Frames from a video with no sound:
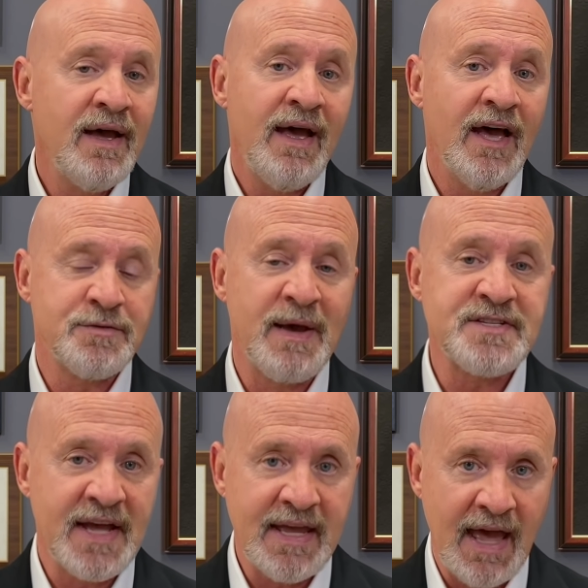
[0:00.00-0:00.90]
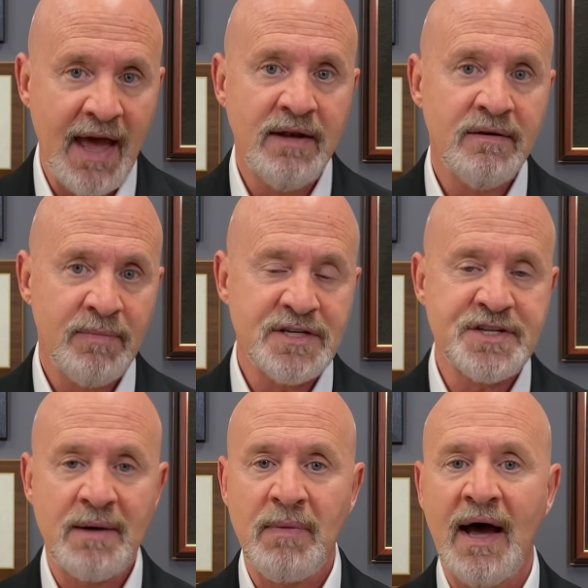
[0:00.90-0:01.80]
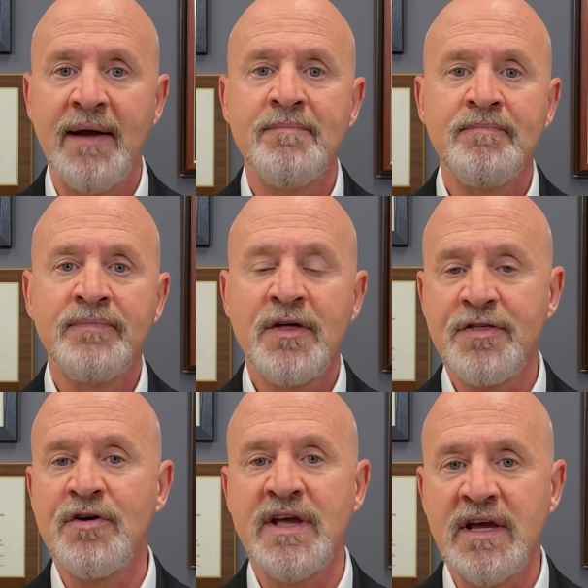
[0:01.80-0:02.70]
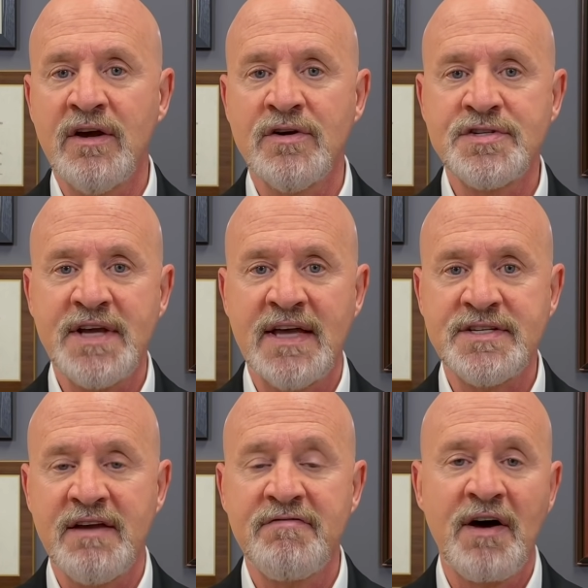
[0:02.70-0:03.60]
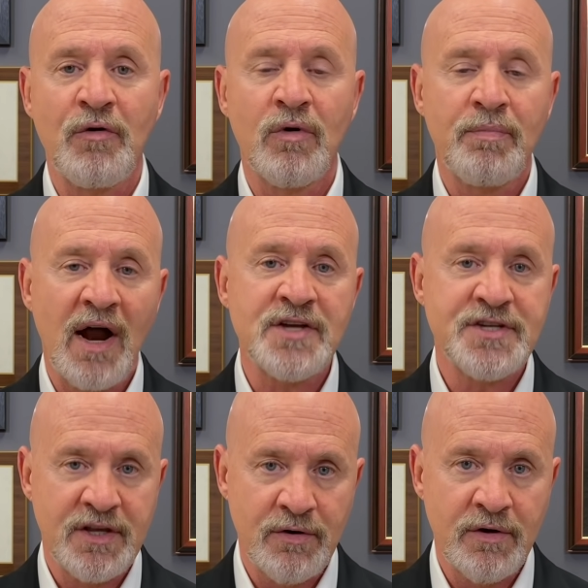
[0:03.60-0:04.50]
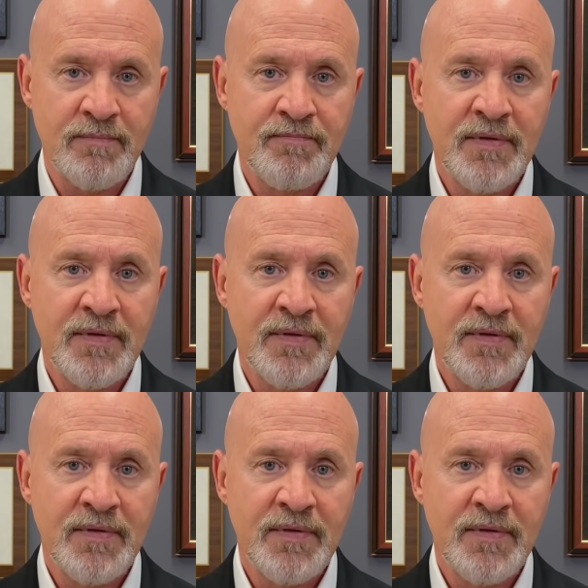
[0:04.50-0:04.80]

as best I can, based on my 30 years as a federal prosecutor.